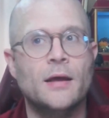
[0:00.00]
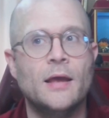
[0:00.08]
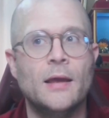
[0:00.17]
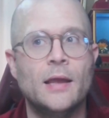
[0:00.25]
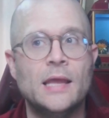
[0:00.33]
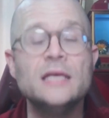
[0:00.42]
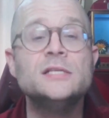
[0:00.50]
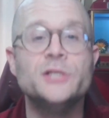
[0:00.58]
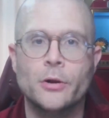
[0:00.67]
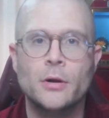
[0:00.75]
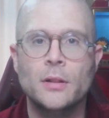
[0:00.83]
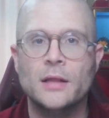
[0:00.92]
easier.
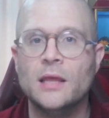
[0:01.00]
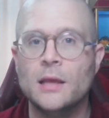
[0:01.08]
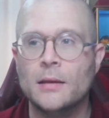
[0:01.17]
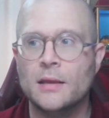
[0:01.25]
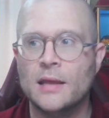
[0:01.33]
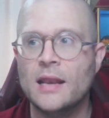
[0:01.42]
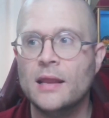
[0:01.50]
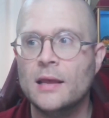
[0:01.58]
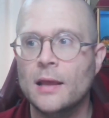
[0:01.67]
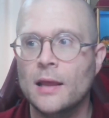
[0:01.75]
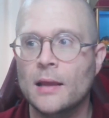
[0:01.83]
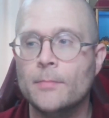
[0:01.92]
Like getting
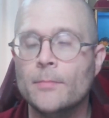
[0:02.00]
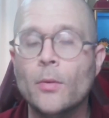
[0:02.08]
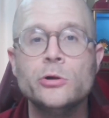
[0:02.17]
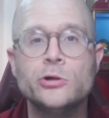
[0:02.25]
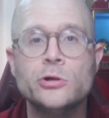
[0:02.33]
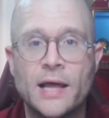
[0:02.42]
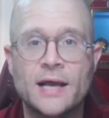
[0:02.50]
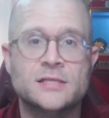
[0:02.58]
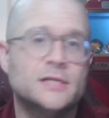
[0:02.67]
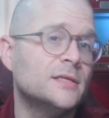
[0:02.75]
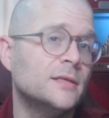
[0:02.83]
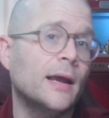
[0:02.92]
emotional access to
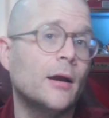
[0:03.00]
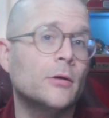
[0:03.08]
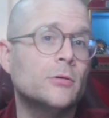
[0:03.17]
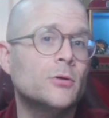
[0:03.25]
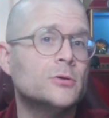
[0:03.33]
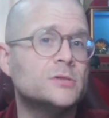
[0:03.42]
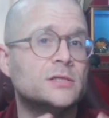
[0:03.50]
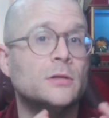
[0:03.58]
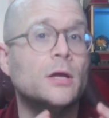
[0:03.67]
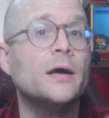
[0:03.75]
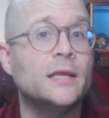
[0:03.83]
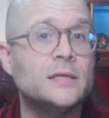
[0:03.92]
the characters is a lot
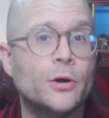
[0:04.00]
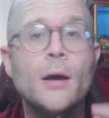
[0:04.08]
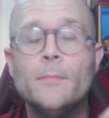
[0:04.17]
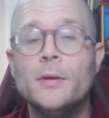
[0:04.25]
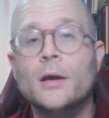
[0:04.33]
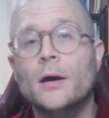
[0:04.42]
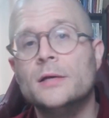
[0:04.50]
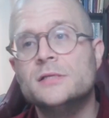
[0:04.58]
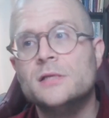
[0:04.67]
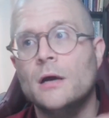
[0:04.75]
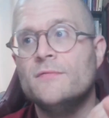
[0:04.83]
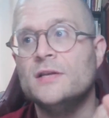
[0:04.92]
easier because
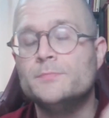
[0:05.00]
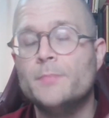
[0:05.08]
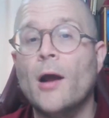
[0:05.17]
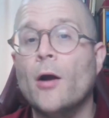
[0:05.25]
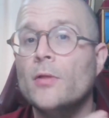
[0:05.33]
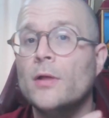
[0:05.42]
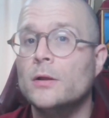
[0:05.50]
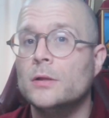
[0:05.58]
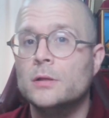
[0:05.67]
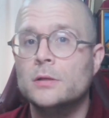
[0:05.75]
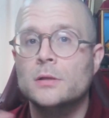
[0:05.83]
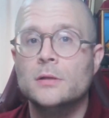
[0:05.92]
of these parallel
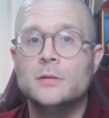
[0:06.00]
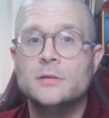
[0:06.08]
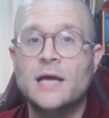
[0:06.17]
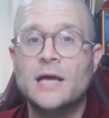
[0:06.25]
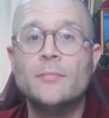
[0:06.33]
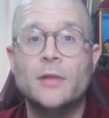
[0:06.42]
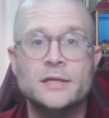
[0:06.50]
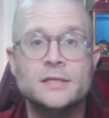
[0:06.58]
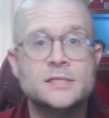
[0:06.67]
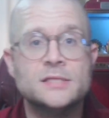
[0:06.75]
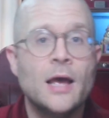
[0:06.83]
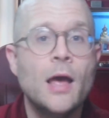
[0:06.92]
timelines
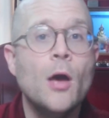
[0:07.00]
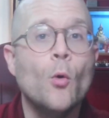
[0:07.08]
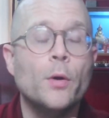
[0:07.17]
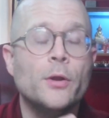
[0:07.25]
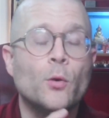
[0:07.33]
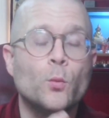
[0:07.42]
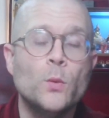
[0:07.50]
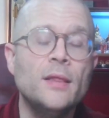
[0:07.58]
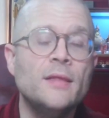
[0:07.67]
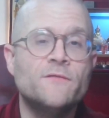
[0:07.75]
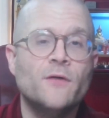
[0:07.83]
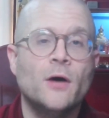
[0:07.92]
where you're really
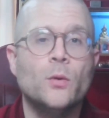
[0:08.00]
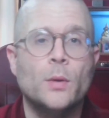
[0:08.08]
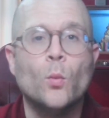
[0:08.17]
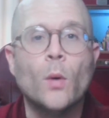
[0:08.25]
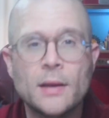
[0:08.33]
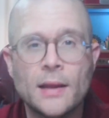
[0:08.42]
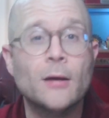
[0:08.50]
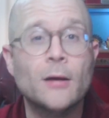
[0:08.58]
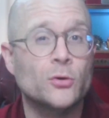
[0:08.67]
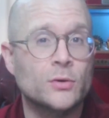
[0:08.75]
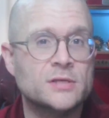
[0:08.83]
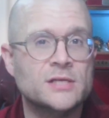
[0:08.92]
following one character.
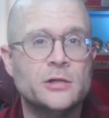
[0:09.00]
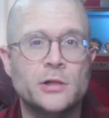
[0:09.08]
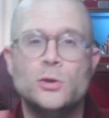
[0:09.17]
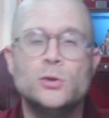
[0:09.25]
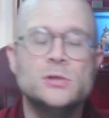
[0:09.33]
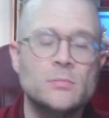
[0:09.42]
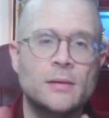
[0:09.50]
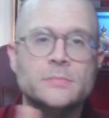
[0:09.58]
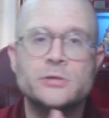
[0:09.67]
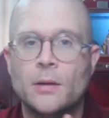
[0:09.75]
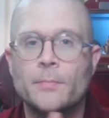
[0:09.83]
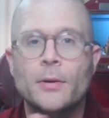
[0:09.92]
Essentially, you sometimes jump
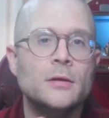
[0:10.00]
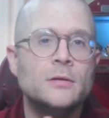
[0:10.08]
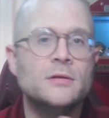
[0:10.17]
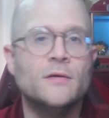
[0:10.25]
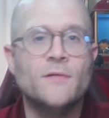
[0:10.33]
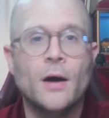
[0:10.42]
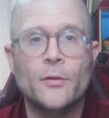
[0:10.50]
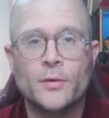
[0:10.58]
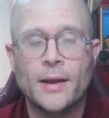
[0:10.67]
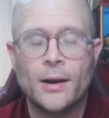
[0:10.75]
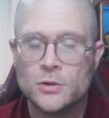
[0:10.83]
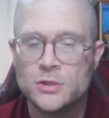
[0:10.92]
to other
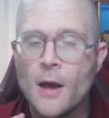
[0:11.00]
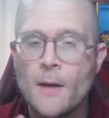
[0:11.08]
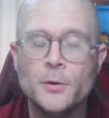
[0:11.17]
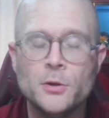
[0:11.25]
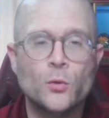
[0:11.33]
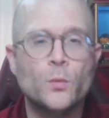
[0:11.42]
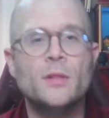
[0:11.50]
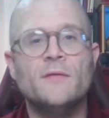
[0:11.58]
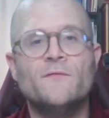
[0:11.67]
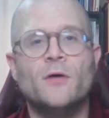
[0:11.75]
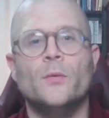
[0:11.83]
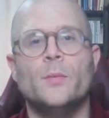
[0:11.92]
characters, but you're really
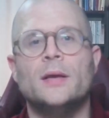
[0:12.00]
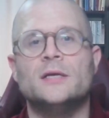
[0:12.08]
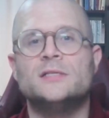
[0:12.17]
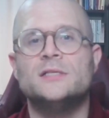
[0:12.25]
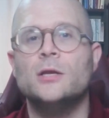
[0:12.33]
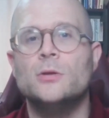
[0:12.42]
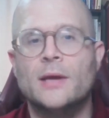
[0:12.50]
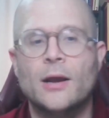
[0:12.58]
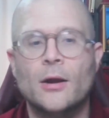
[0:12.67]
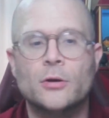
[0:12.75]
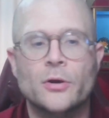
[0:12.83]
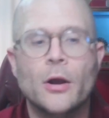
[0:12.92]
following a singular
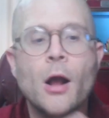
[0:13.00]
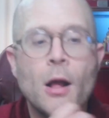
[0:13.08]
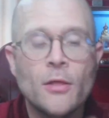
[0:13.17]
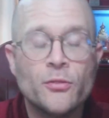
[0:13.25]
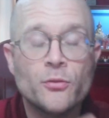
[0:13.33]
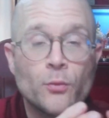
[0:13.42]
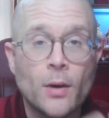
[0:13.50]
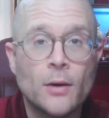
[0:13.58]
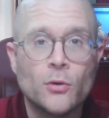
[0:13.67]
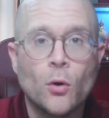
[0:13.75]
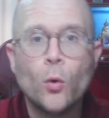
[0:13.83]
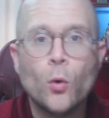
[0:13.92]
character throughout the
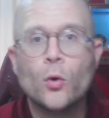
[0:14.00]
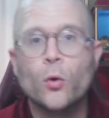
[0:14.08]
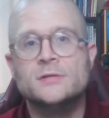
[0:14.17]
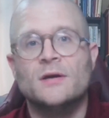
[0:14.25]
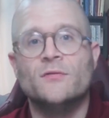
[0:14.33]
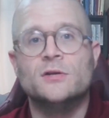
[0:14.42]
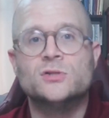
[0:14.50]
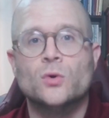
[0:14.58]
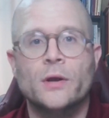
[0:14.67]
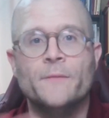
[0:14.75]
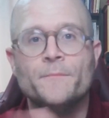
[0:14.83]
whole course of the story.